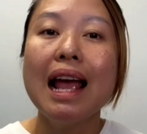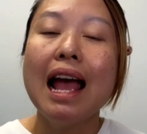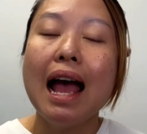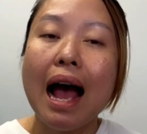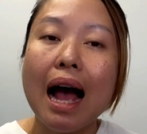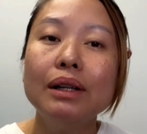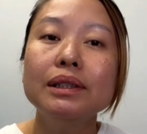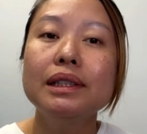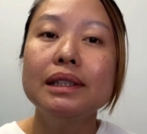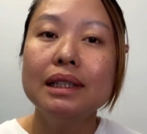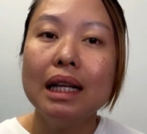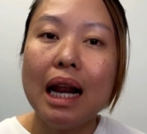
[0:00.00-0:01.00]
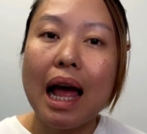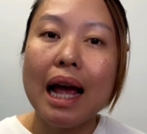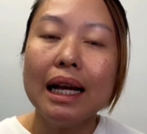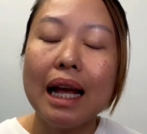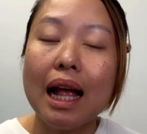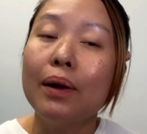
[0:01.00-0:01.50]
How to
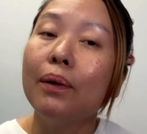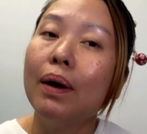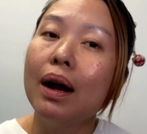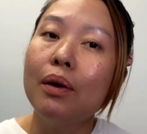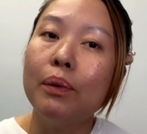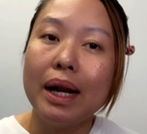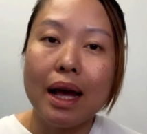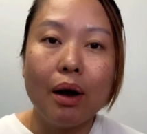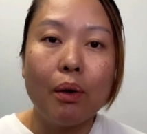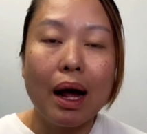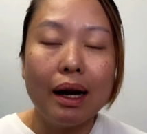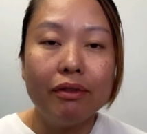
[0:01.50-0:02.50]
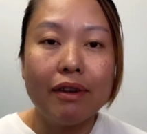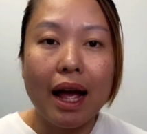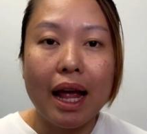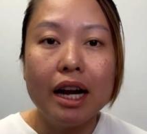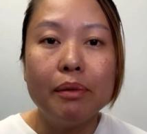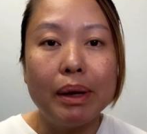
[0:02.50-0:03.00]
select and work with a qualified
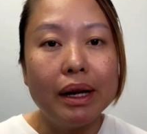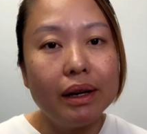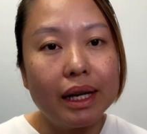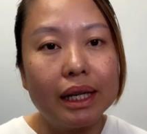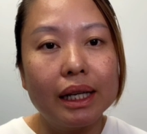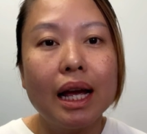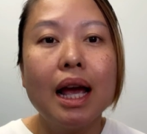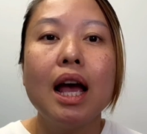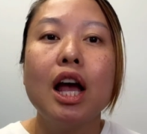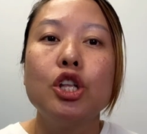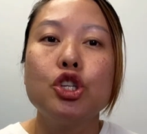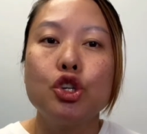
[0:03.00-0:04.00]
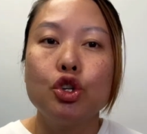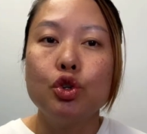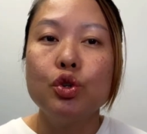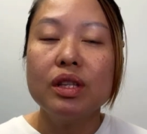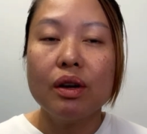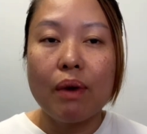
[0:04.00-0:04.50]
intermediary?
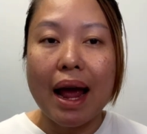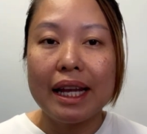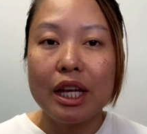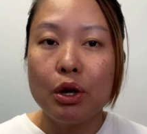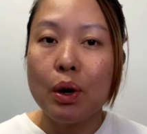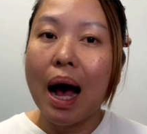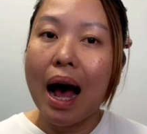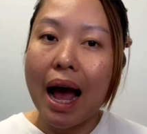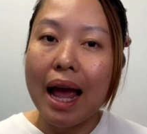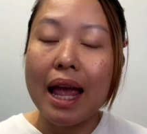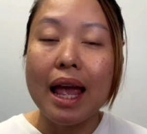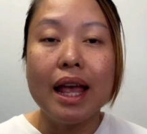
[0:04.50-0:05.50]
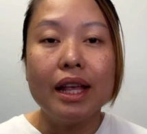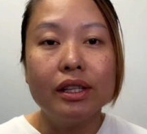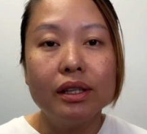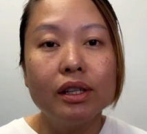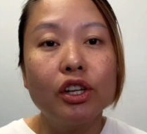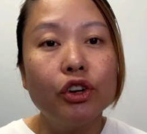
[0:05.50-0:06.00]
Choose the right QI
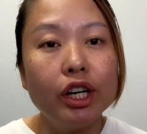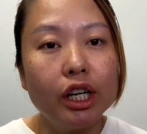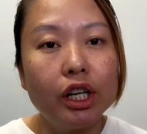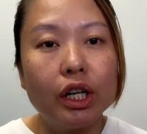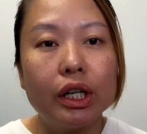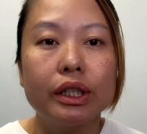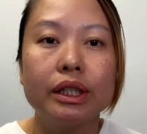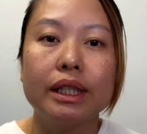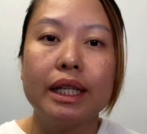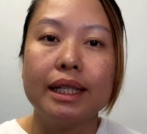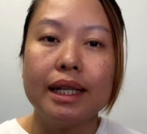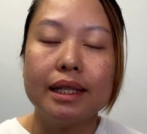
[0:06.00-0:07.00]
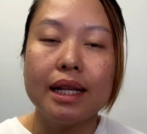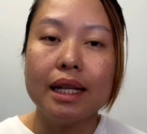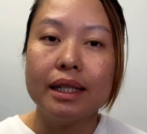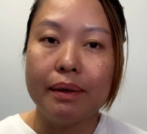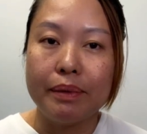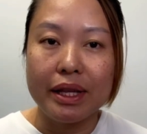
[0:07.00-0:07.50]
is critical to the
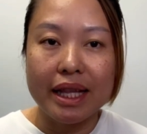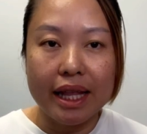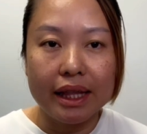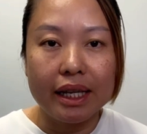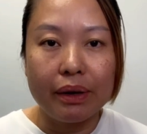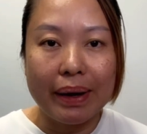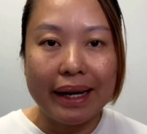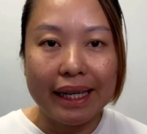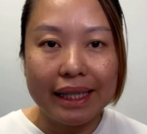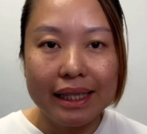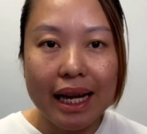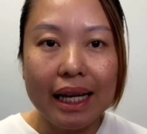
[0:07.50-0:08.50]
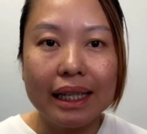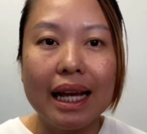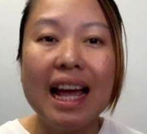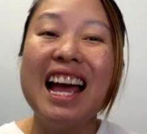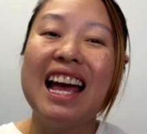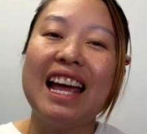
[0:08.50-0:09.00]
success of your 1031 exchange.
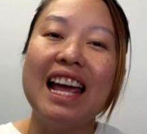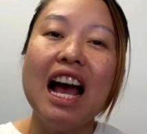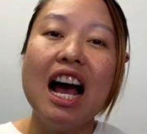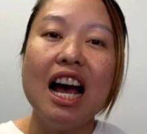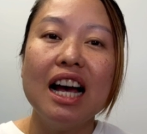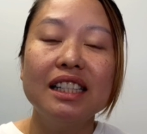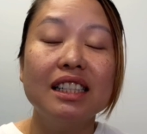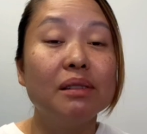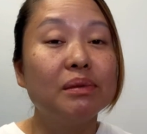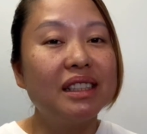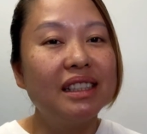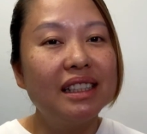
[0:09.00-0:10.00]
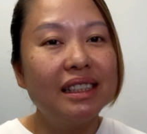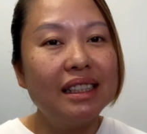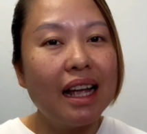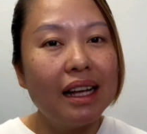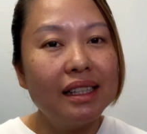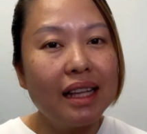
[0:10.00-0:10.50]
Here are some
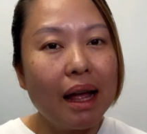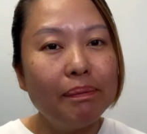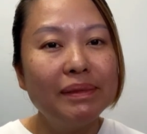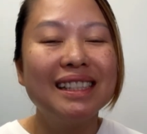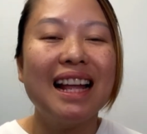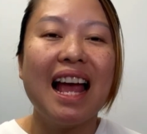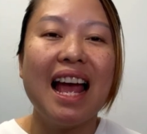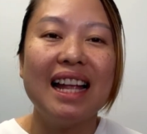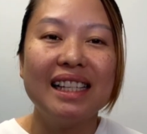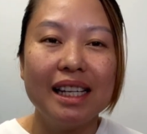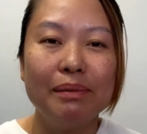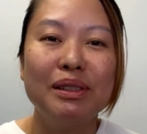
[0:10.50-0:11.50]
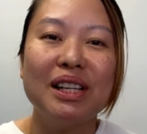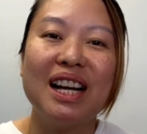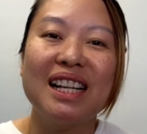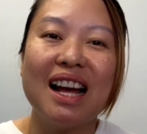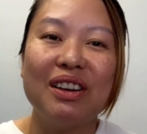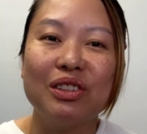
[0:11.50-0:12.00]
steps and tips on
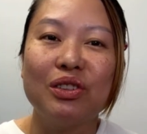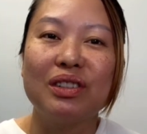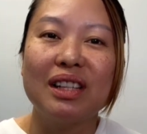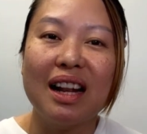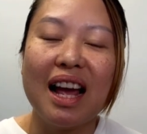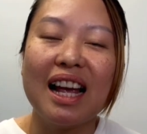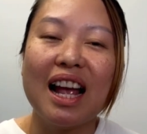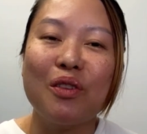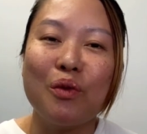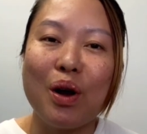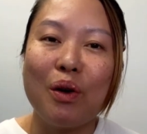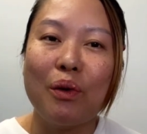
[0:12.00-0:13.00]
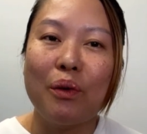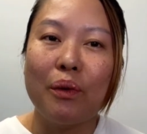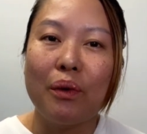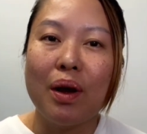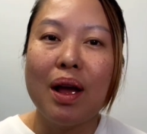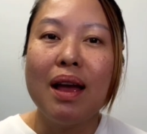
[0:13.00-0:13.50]
how to select and work
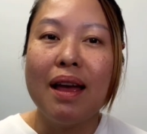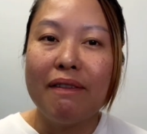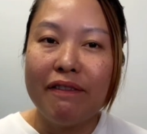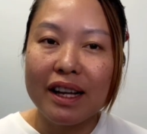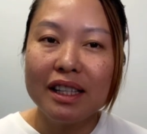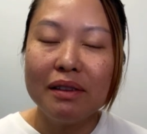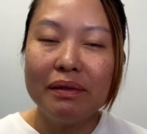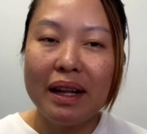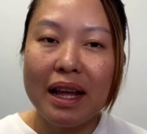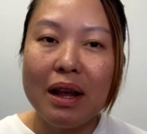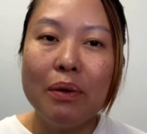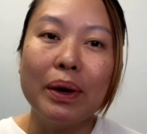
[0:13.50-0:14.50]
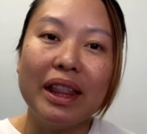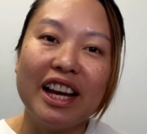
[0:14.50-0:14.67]
effectively with a